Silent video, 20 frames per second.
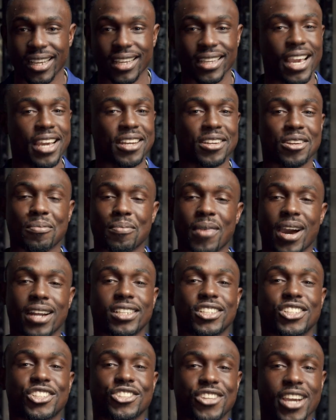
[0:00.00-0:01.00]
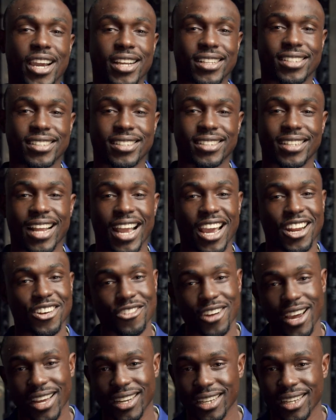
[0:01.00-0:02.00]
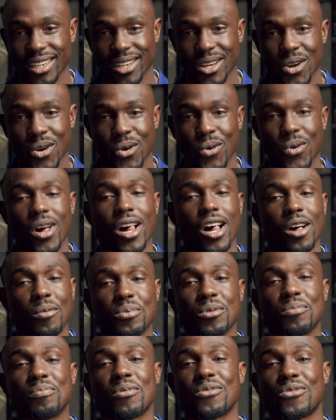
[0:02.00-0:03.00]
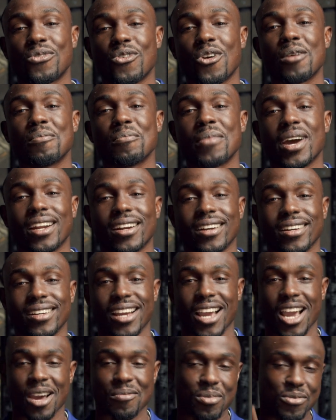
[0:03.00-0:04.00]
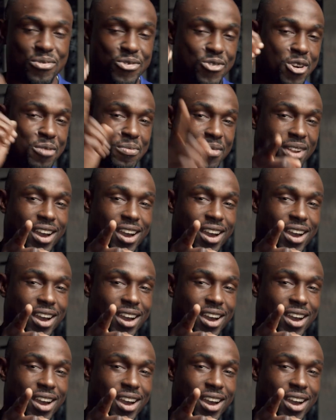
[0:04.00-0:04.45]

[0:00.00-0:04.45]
Getting your body stretched and ready will help you perform better and perform